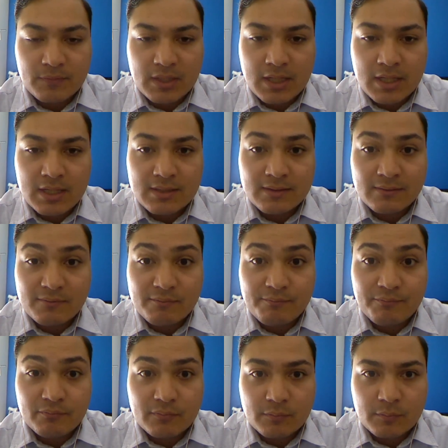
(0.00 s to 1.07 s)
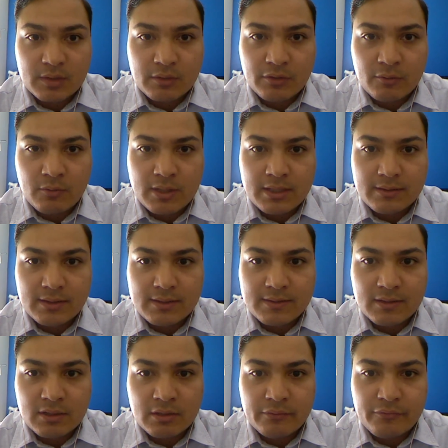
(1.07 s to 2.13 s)
And the way things
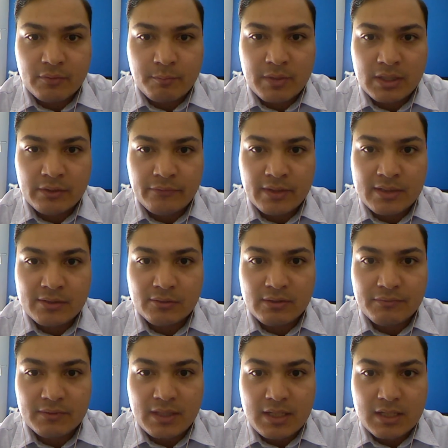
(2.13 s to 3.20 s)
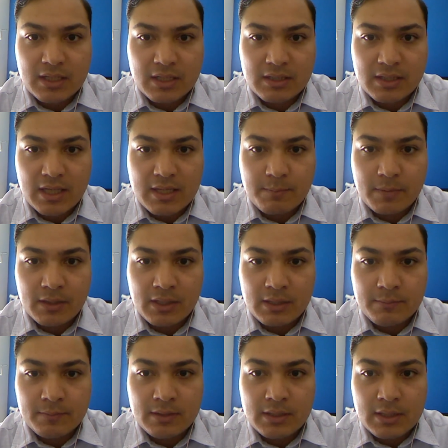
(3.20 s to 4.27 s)
are going for Benevento, if they can keep it
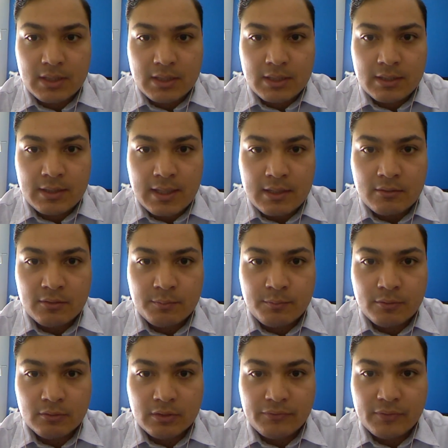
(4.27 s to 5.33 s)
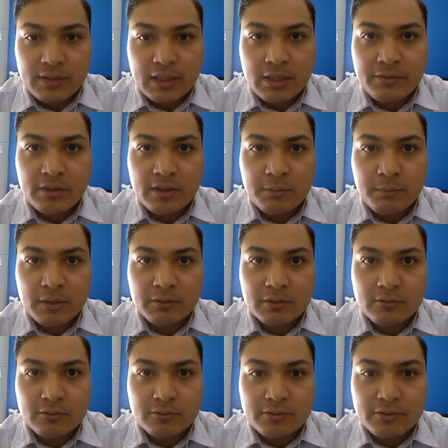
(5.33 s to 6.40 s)
up, they could pull off another
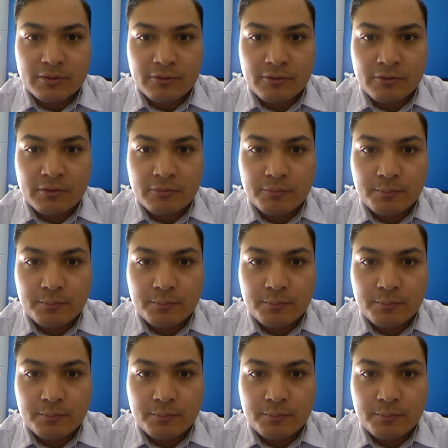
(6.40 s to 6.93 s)
miracle too.